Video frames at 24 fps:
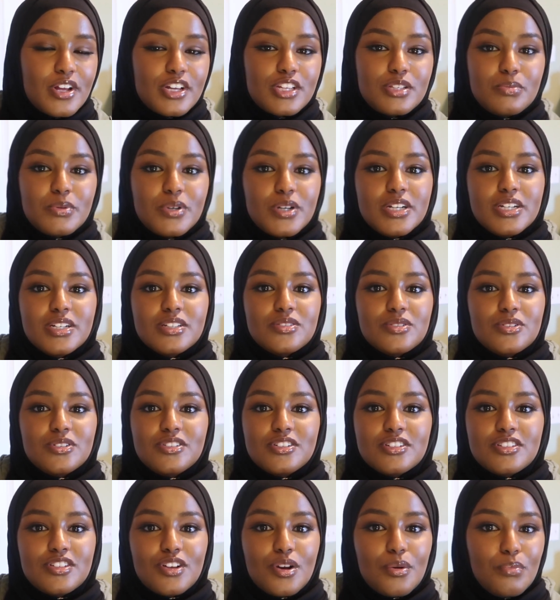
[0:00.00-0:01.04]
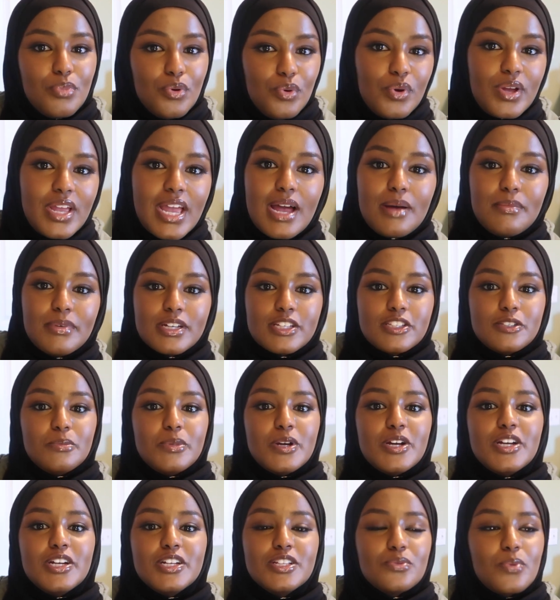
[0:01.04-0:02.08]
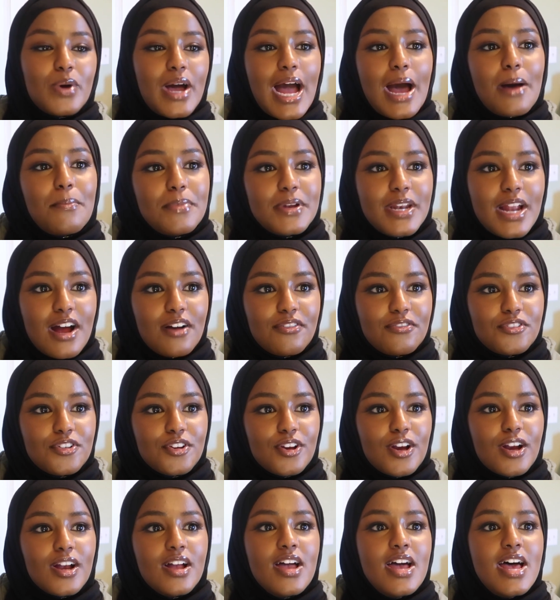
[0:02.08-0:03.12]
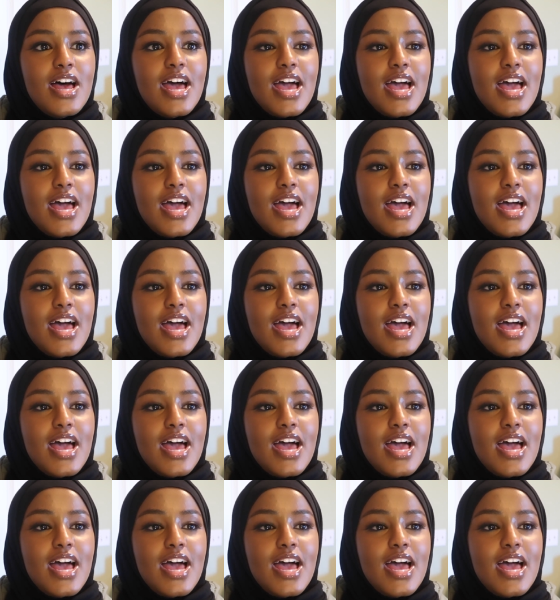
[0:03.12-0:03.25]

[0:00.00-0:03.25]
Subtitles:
experience or just their boot camp experience, what happened after,